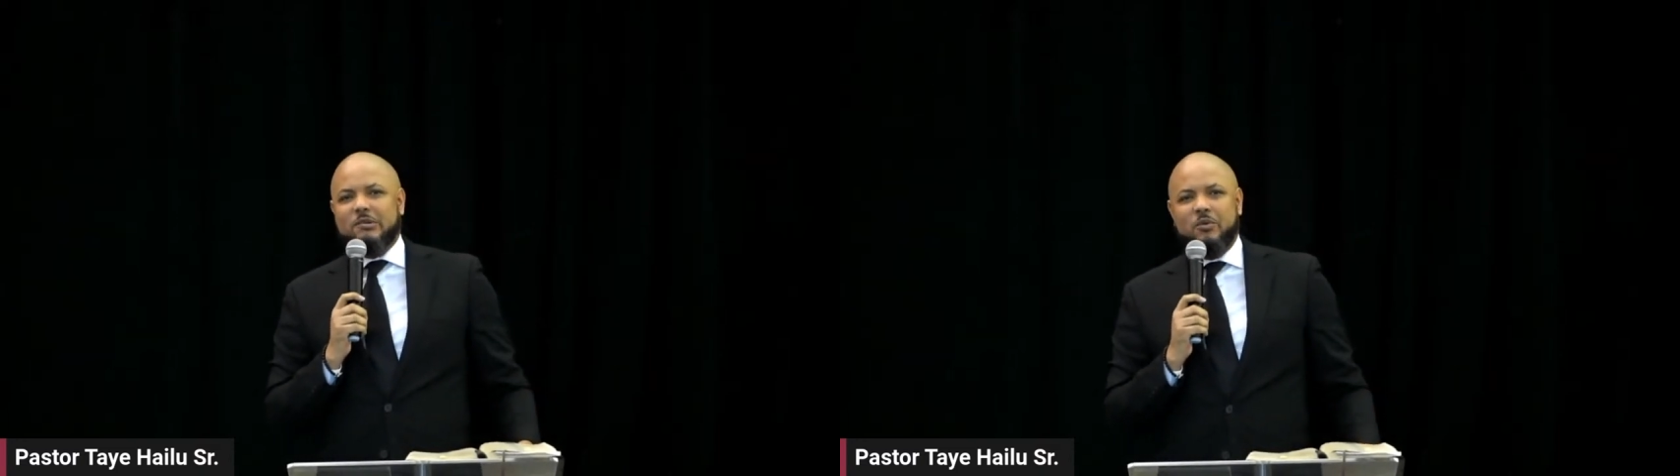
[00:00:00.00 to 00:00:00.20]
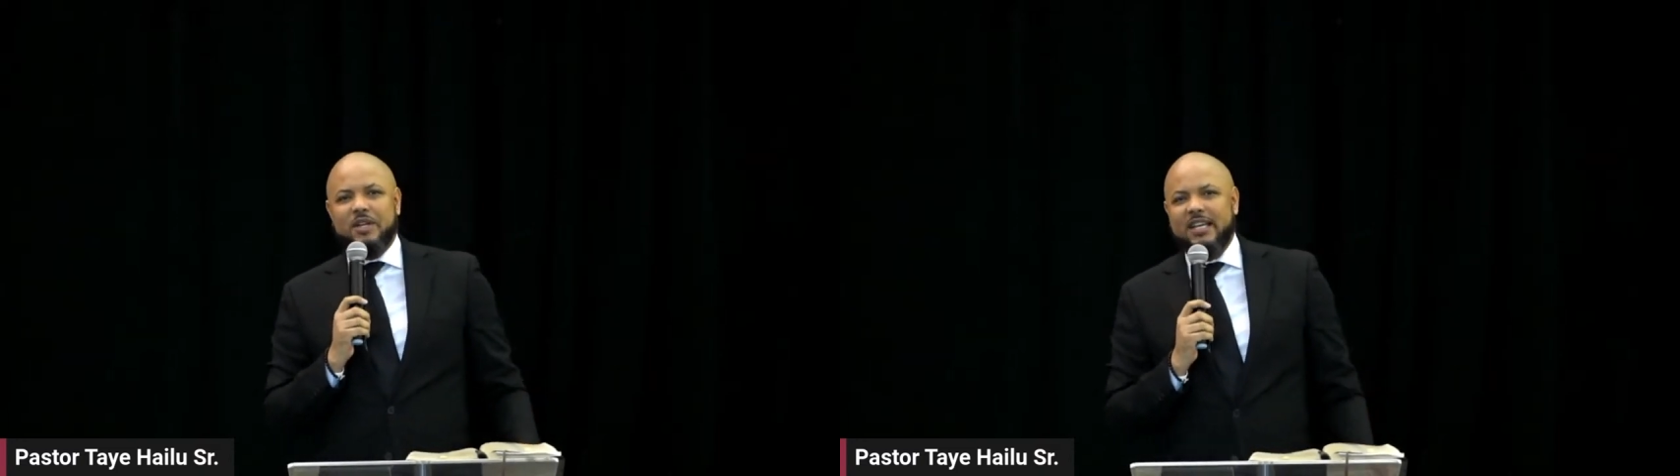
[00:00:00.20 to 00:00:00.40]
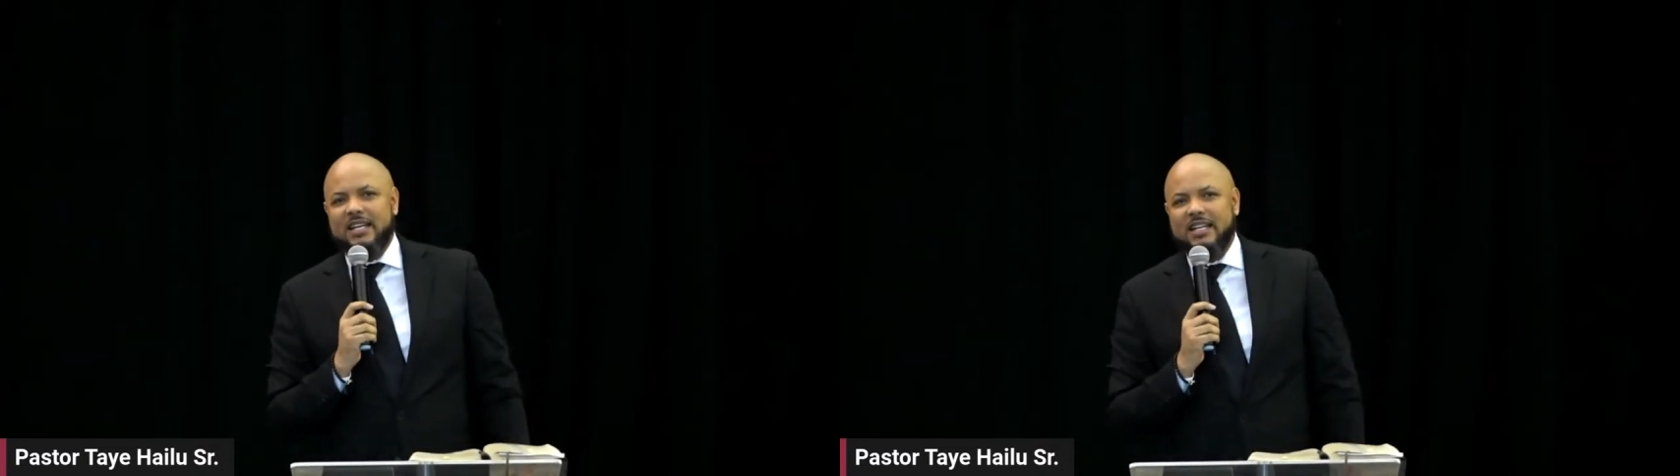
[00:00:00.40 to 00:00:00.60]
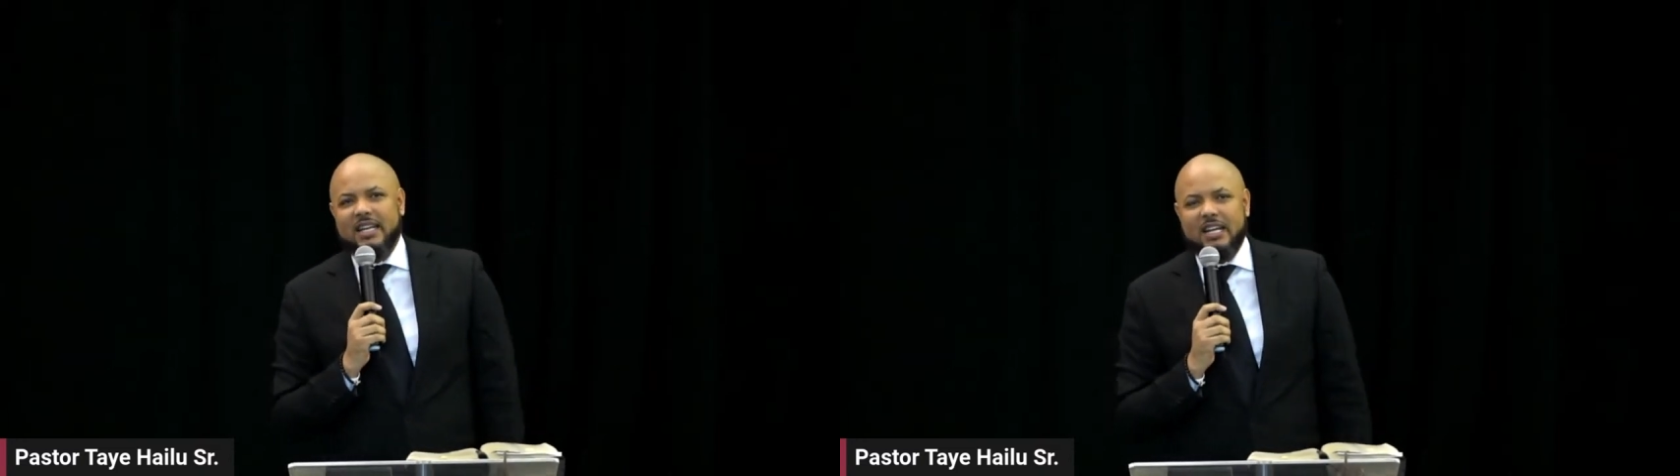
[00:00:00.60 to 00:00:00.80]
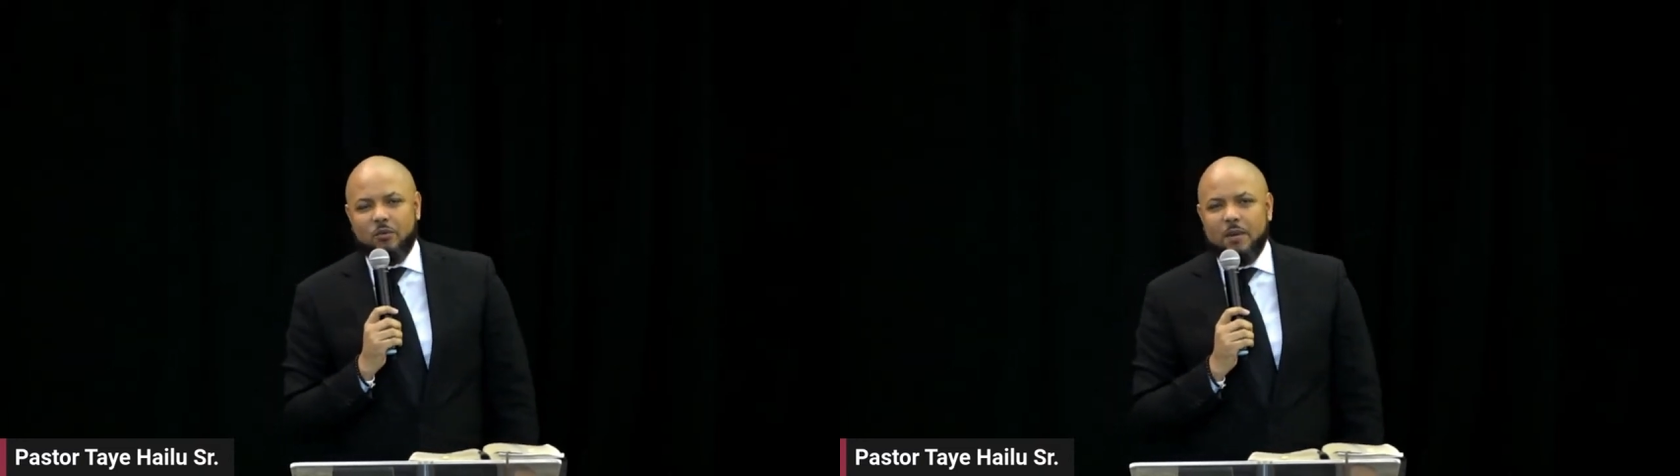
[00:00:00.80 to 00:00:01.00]
where we're getting
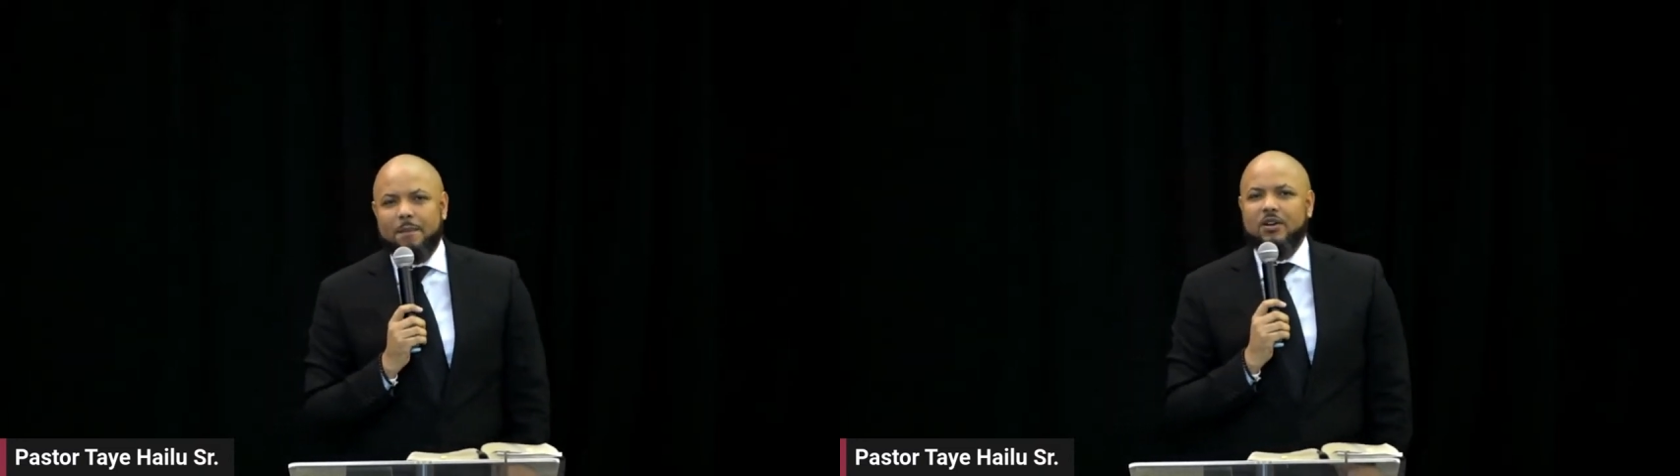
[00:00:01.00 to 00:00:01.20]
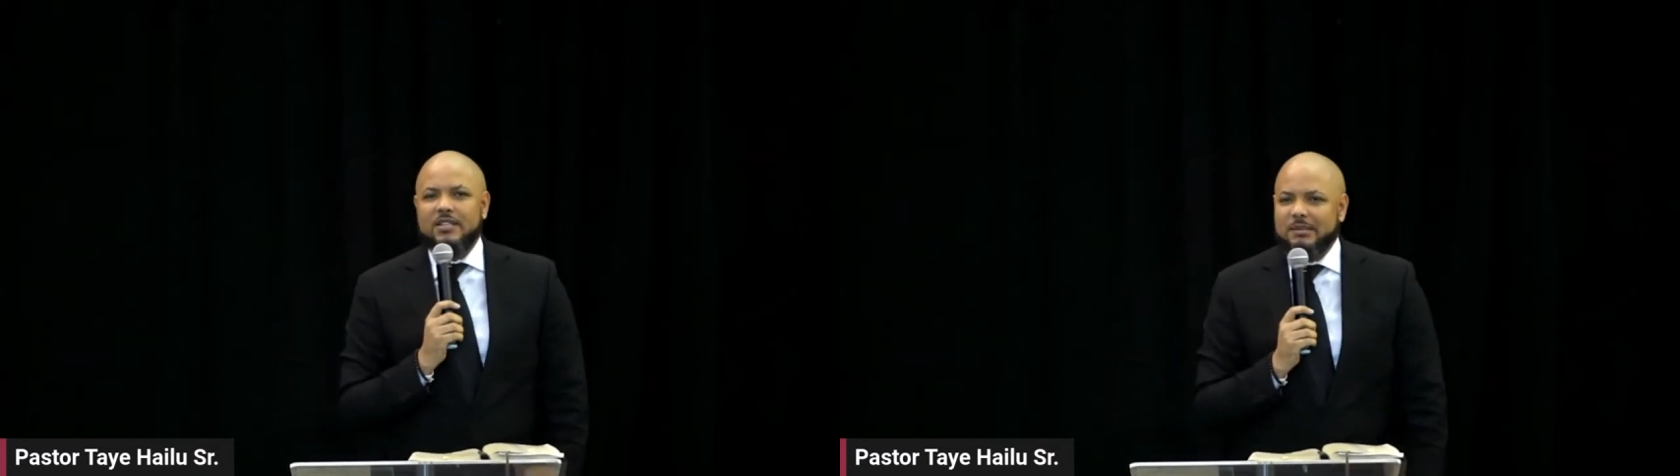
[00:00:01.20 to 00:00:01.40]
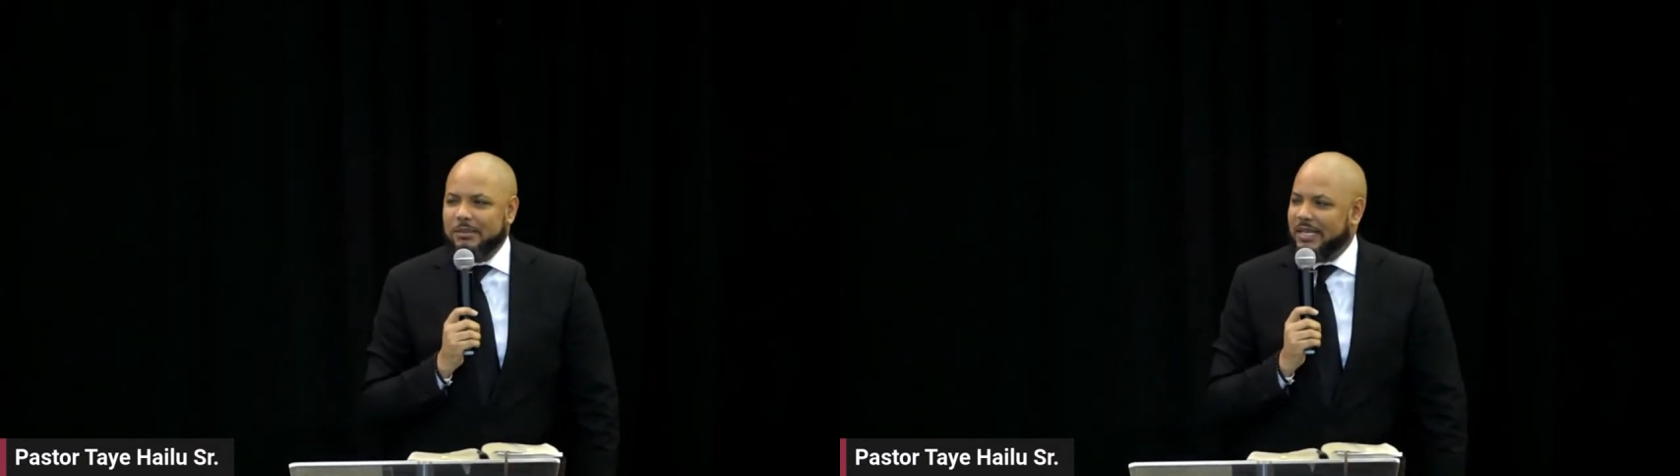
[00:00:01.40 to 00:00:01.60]
in and we're burning some